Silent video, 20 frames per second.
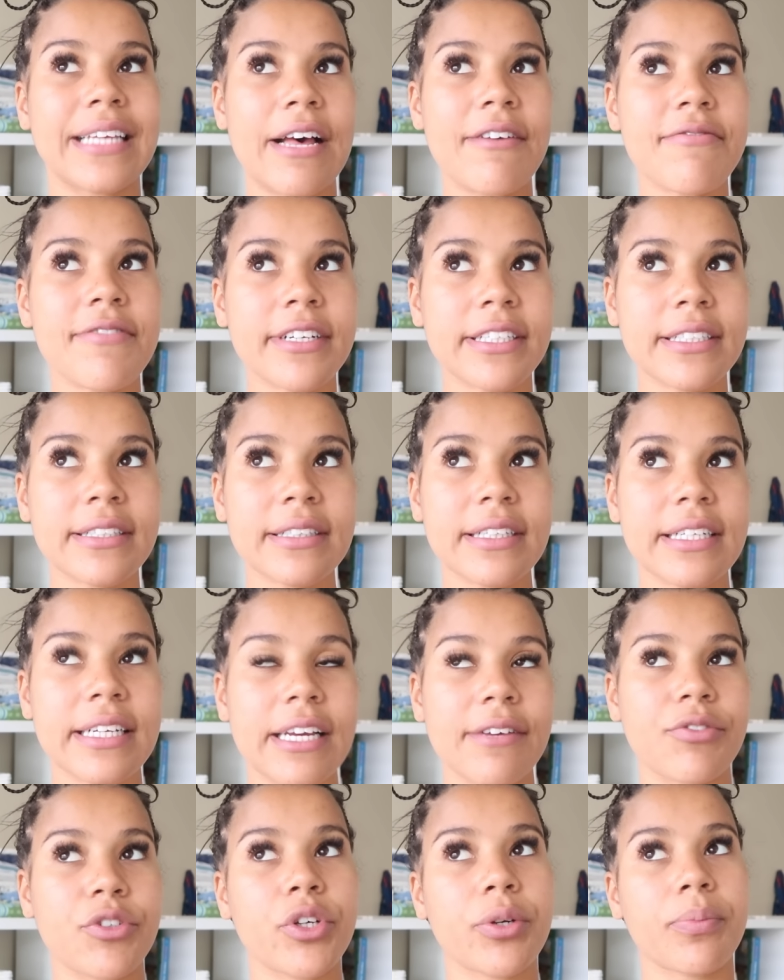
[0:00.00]

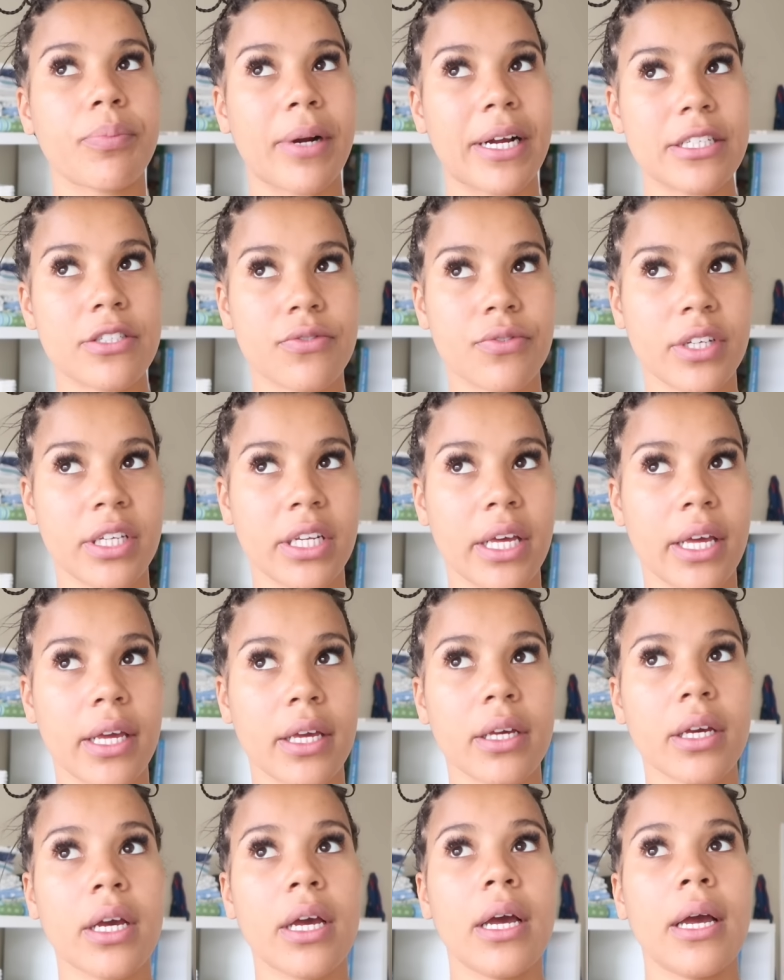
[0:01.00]
Definitely if you're
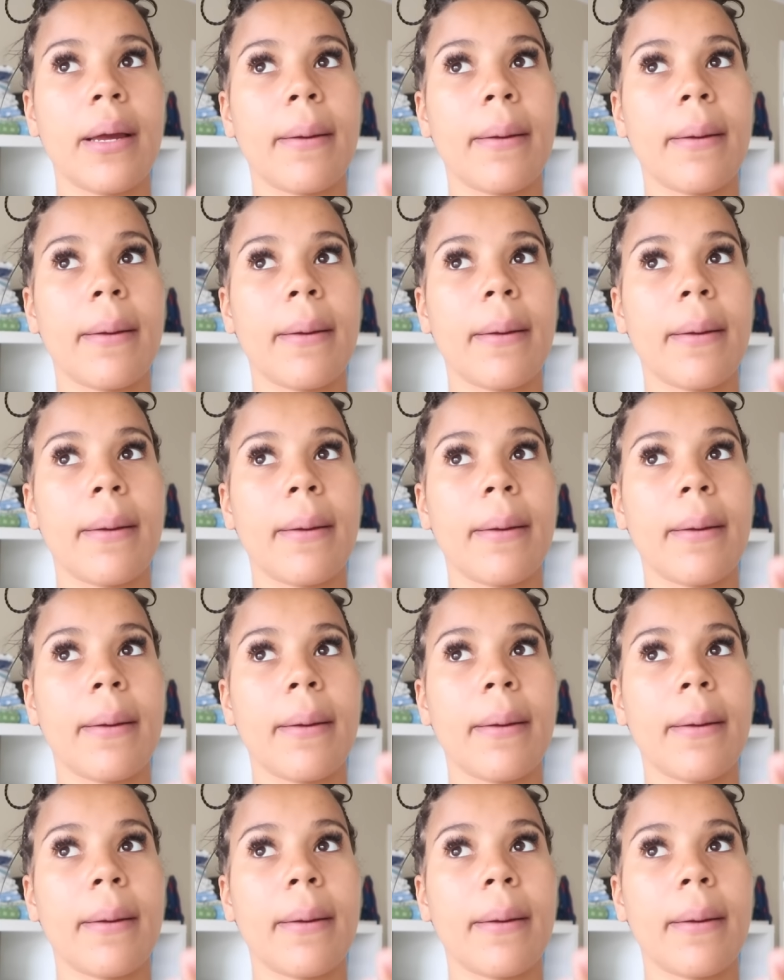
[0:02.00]
breastfeeding,